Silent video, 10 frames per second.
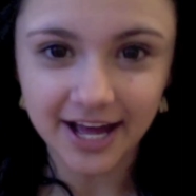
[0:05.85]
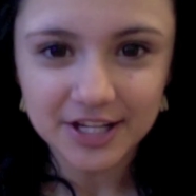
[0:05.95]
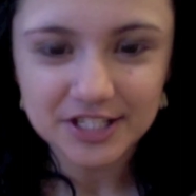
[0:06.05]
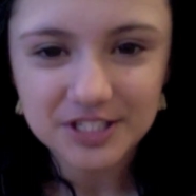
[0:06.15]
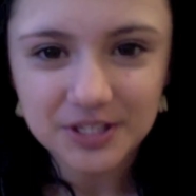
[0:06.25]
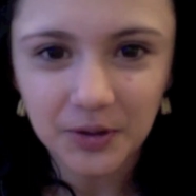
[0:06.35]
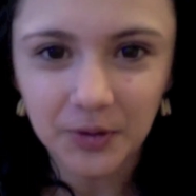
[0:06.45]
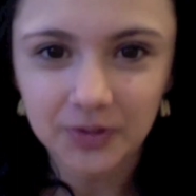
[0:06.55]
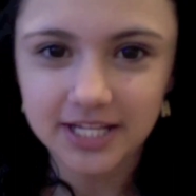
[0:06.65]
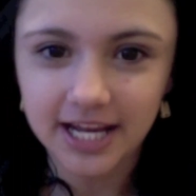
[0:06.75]

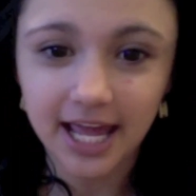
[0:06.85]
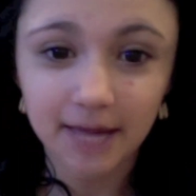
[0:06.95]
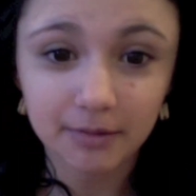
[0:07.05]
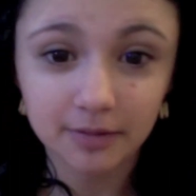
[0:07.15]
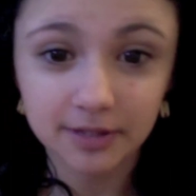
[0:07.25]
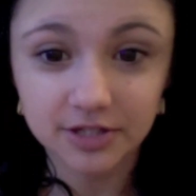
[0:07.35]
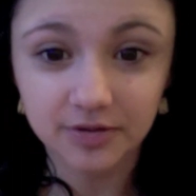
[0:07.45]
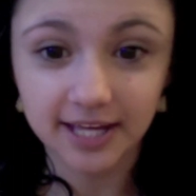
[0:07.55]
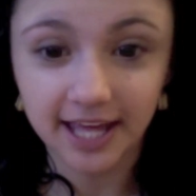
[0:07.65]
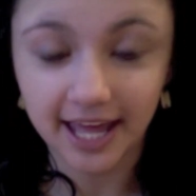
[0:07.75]
So today I'm going to be
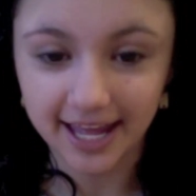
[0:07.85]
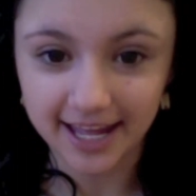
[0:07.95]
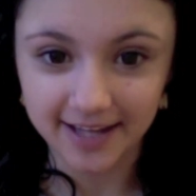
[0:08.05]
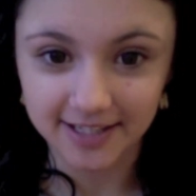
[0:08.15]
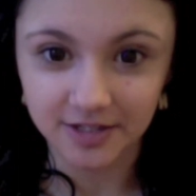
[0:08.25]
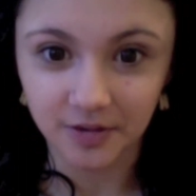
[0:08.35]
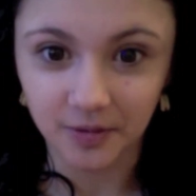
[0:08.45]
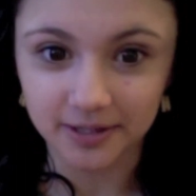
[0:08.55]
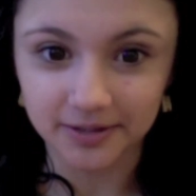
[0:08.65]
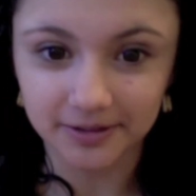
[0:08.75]
doing a
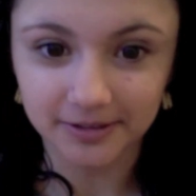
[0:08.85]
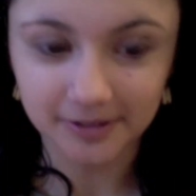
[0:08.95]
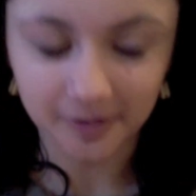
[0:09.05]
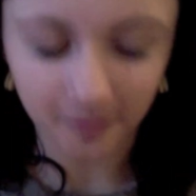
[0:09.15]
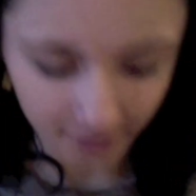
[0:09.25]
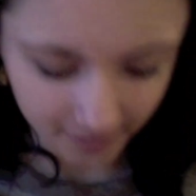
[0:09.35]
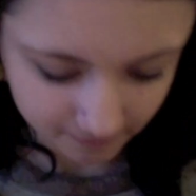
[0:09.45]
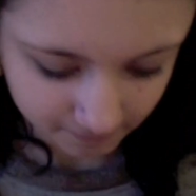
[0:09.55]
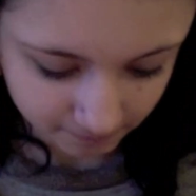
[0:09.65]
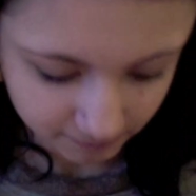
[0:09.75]
tutorial, or
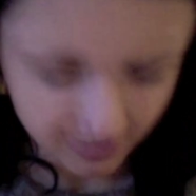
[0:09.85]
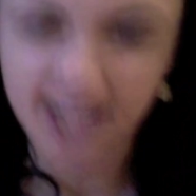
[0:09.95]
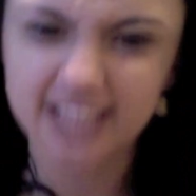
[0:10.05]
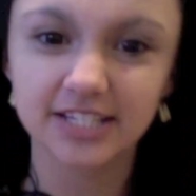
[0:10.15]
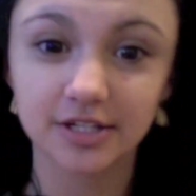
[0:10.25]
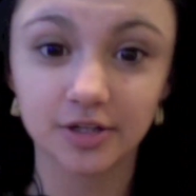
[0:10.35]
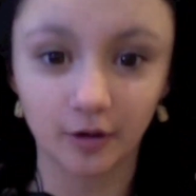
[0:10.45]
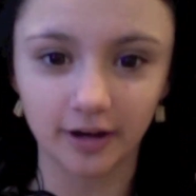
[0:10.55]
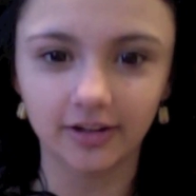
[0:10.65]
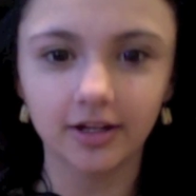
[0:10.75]
yeah, I guess a
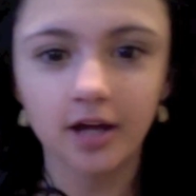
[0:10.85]
tutorial,